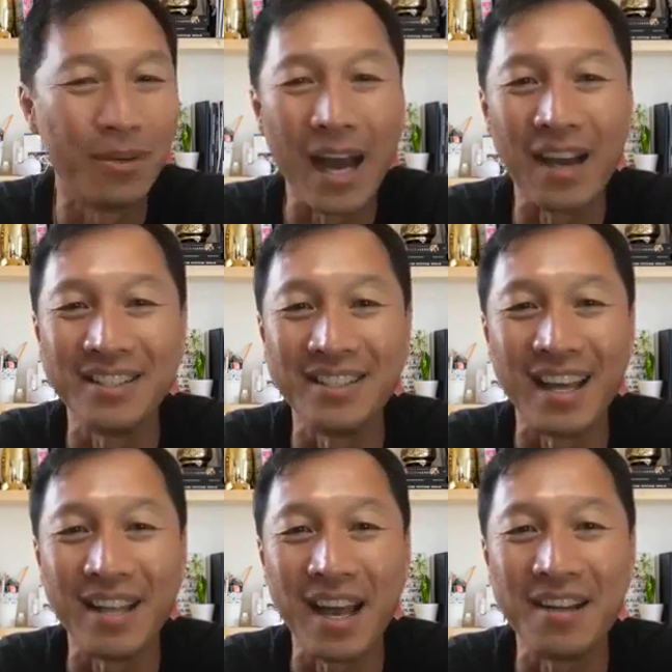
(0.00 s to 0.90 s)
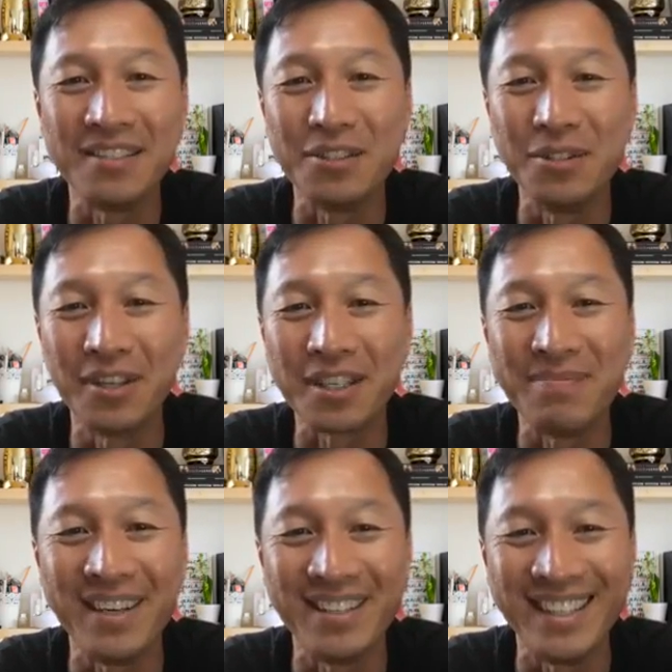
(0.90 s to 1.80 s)
how's New York
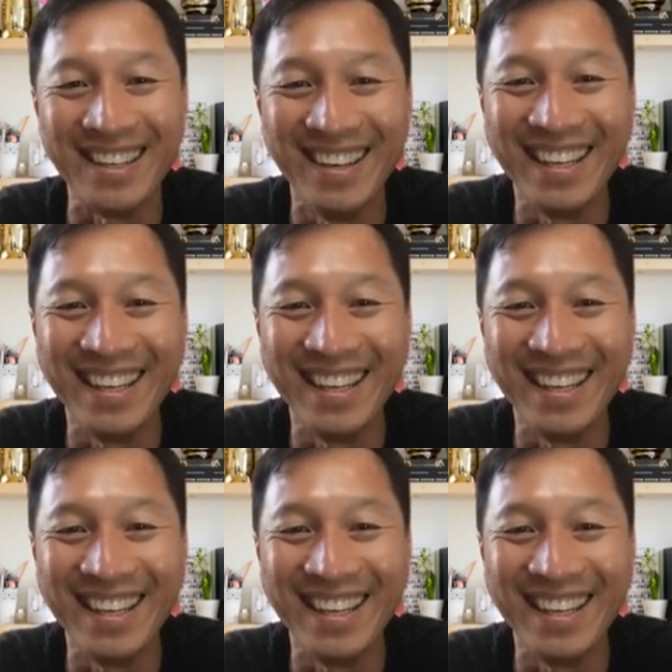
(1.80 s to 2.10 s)
compared to here?